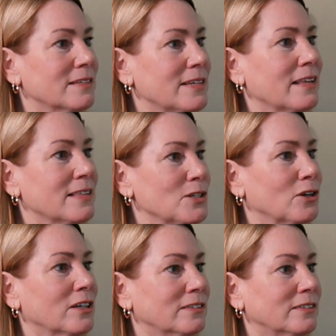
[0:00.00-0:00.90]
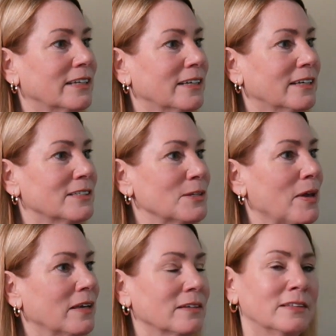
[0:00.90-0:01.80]
take this on and to
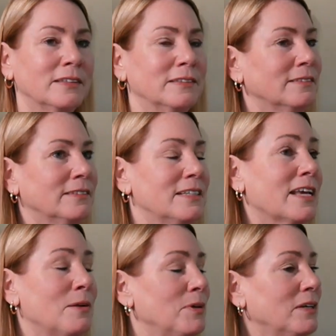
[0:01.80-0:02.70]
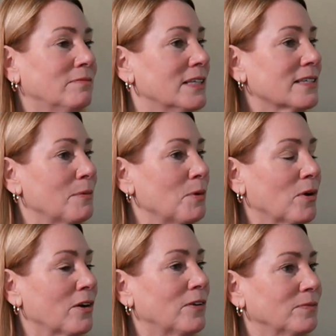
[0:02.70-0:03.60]
make it's going to be
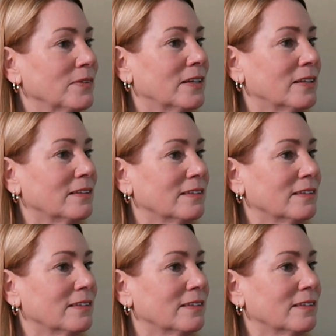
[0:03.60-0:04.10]
wonderful. And,